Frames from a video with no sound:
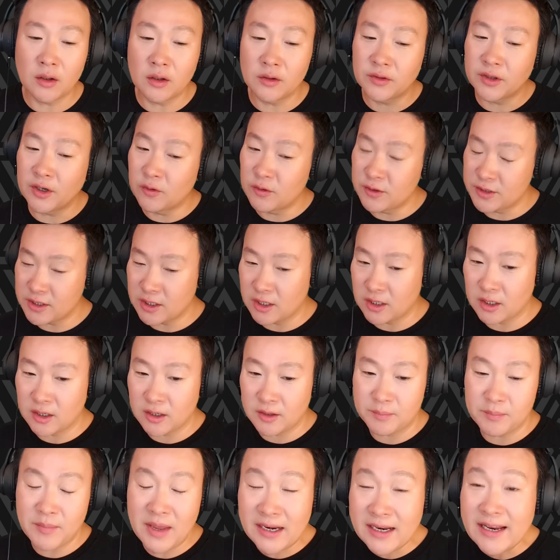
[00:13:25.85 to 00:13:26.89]
there was
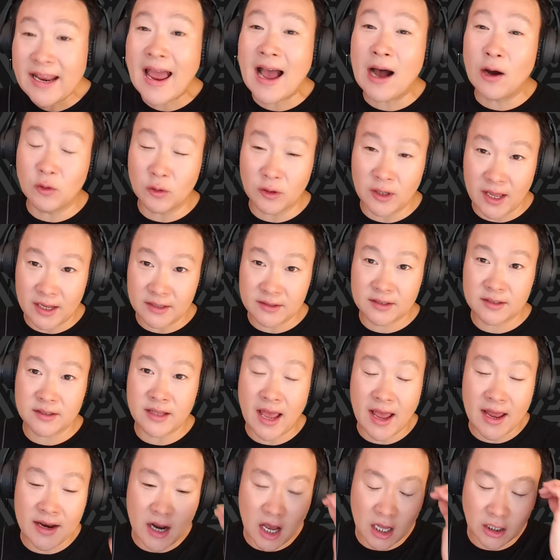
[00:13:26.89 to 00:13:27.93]
many outlets
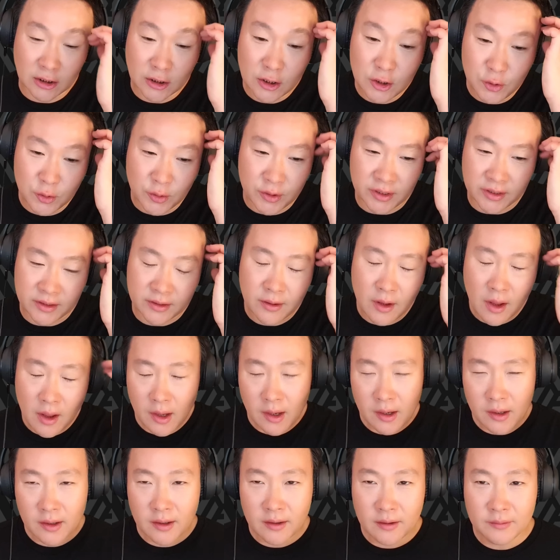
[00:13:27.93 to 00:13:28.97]
that alluded,
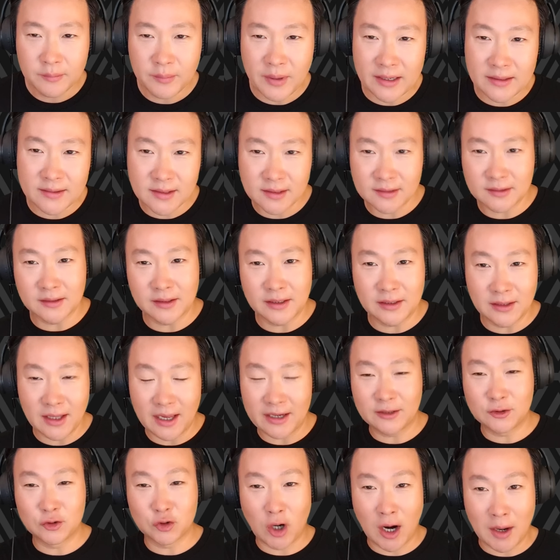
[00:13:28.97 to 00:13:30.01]
basically,
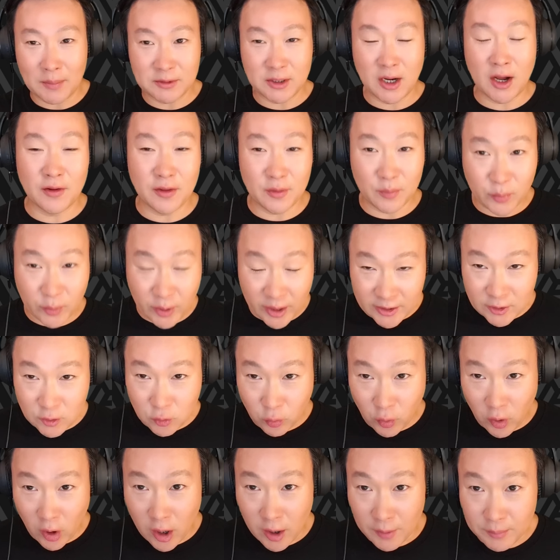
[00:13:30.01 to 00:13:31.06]
like, dropped all the
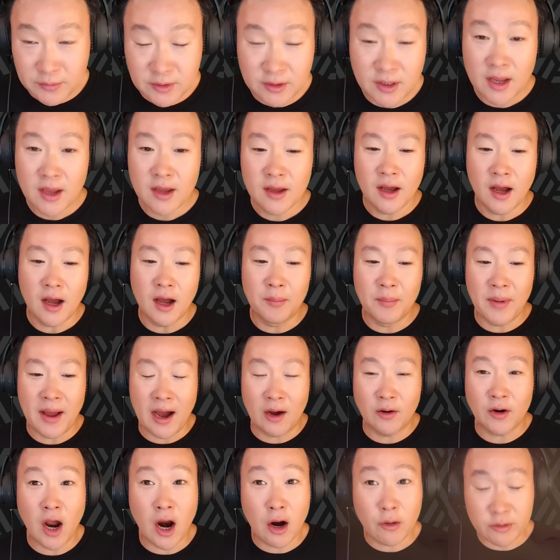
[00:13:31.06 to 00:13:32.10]
breadcrumbs
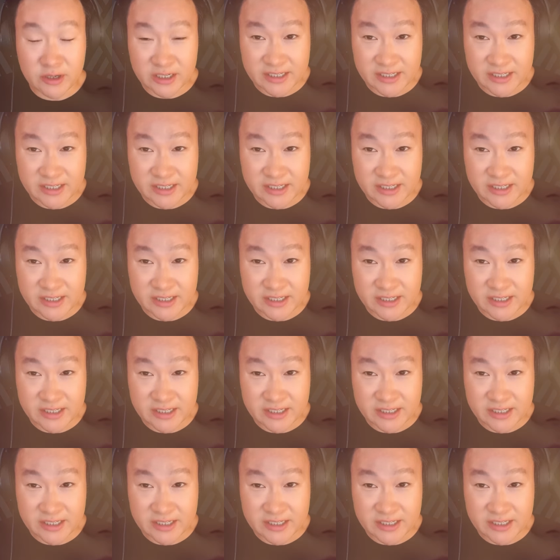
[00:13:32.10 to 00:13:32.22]
about our